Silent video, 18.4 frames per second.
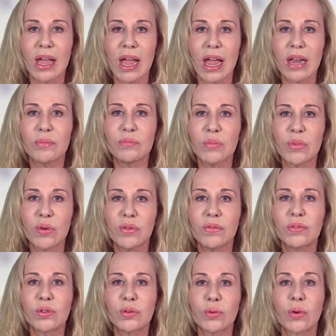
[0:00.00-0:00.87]
and
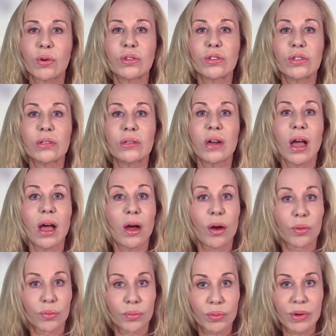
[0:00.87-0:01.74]
move toward
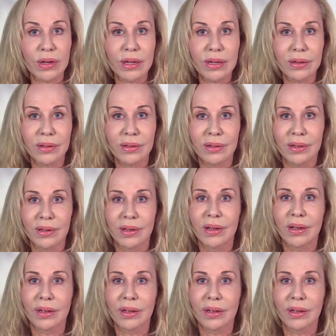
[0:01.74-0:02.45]
a real,